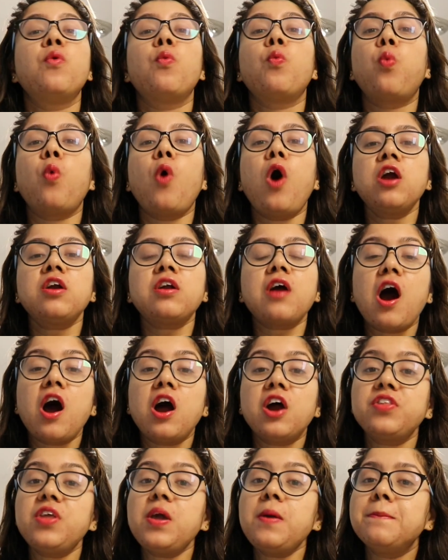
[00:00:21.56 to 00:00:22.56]
what
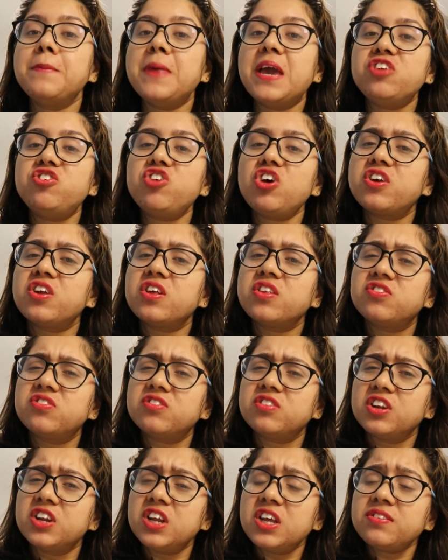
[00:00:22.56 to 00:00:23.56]
are the major
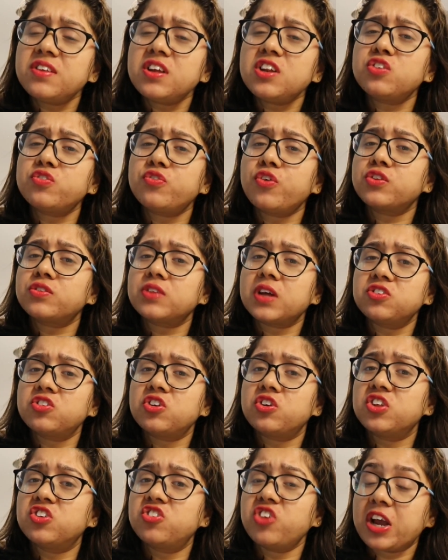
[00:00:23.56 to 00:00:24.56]
reasons for
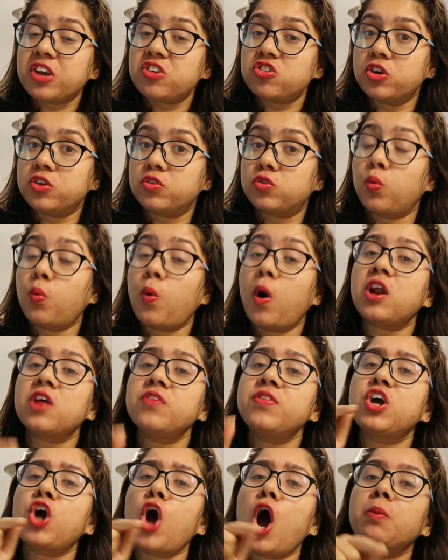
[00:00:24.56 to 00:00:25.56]
such rejections? What
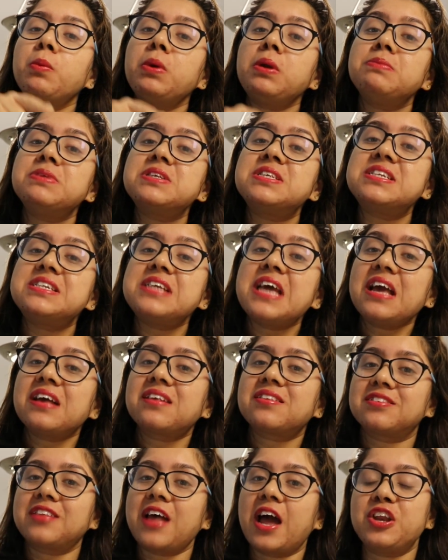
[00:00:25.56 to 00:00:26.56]
are the common
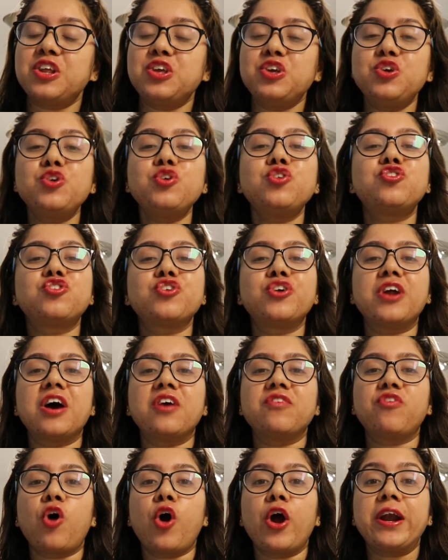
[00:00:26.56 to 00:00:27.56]
mistakes that you should
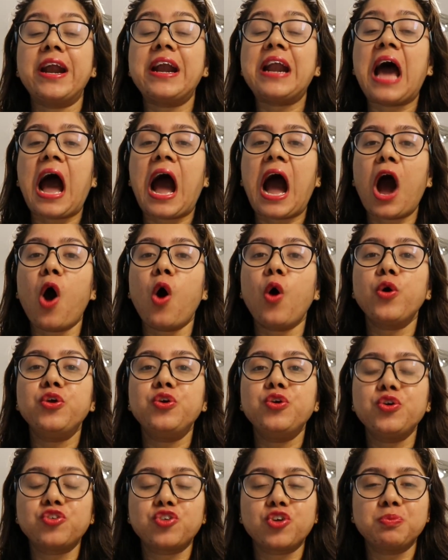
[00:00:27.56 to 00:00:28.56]
avoid and how
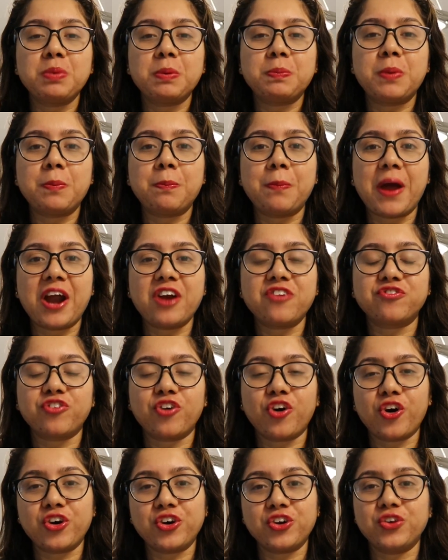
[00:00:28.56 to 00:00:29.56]
you should be prepared
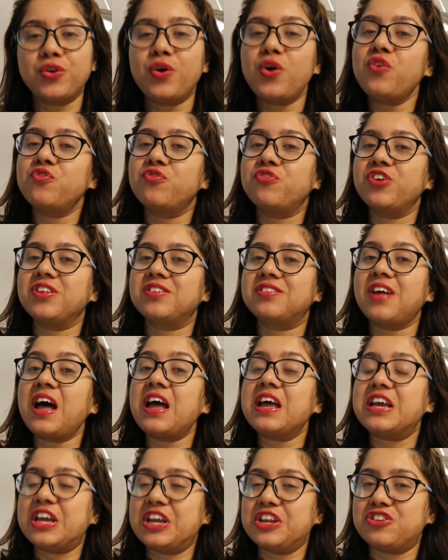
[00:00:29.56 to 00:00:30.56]
for your
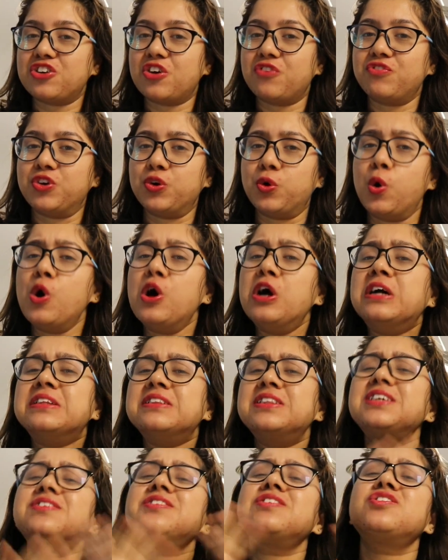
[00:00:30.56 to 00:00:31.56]
visa interview?
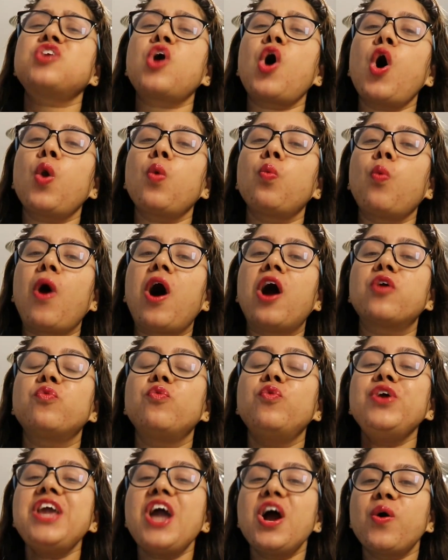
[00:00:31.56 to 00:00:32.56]
This is all
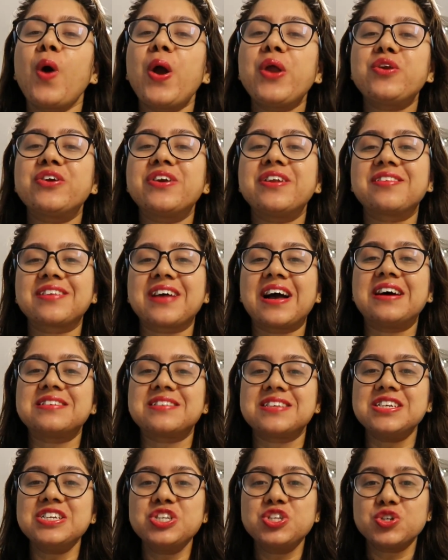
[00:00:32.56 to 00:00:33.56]
what we are going to
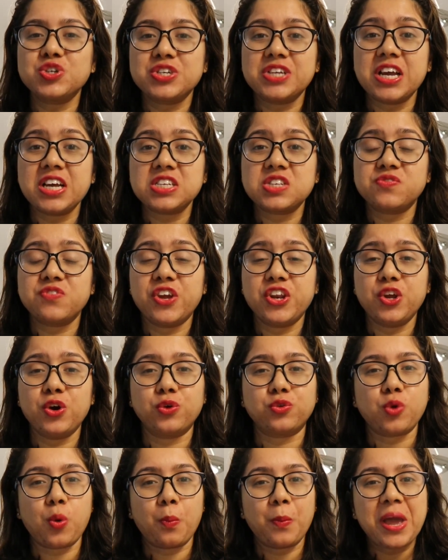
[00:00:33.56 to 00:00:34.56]
discuss in today's
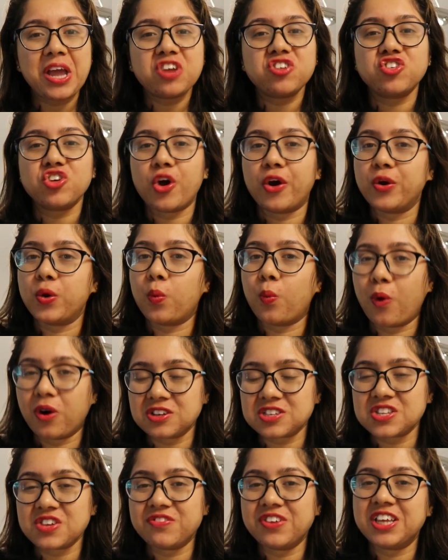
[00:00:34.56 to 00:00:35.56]
video. So make sure you
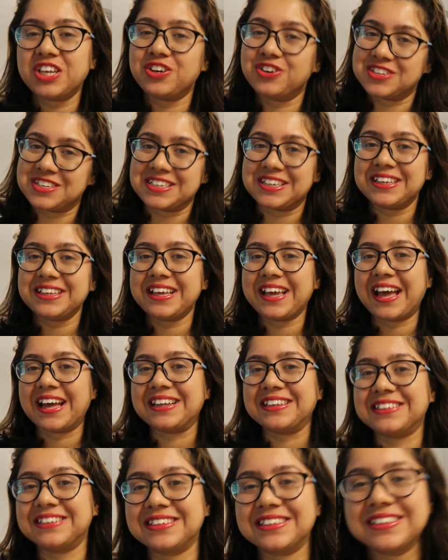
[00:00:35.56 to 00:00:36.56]
watch the video till the
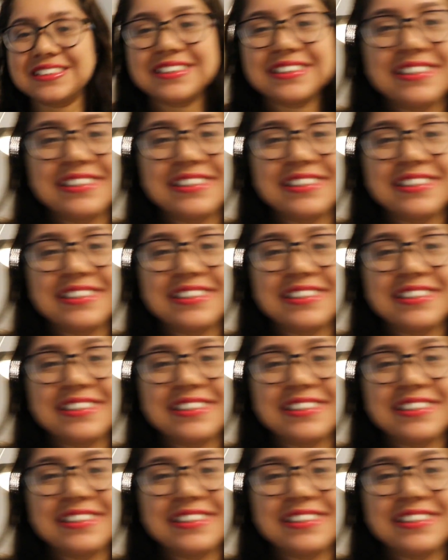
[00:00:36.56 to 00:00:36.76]
end.